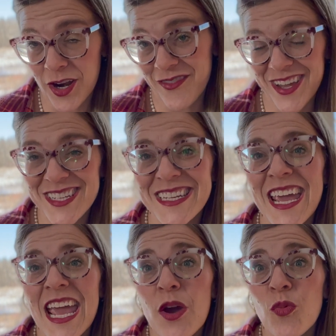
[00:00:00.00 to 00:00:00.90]
of it.
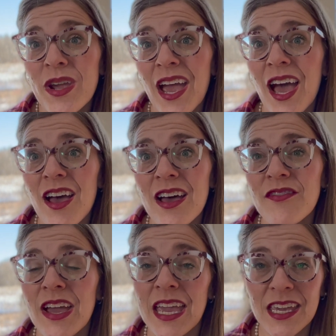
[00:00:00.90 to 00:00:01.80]
We have
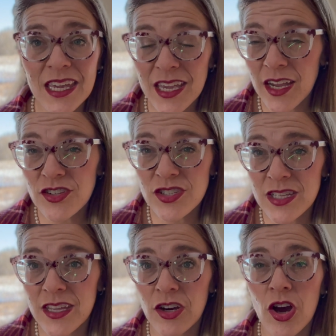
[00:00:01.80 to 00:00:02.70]
hanging cages in
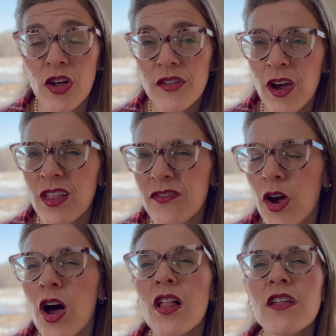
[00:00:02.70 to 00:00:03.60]
there. All the, all of
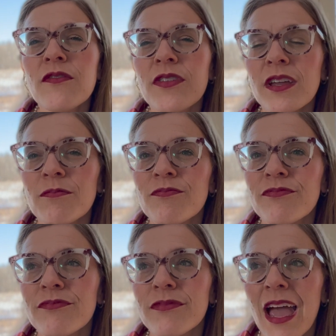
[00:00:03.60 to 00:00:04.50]
all of the
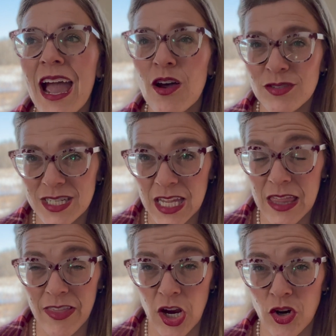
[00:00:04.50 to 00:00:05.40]
housing
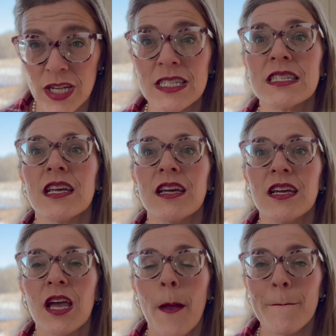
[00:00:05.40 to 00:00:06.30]
in there is
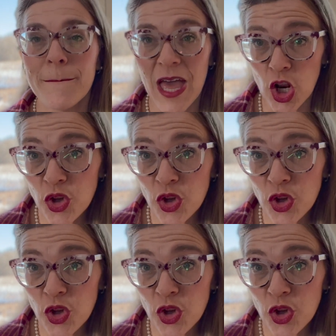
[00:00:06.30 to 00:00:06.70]
metal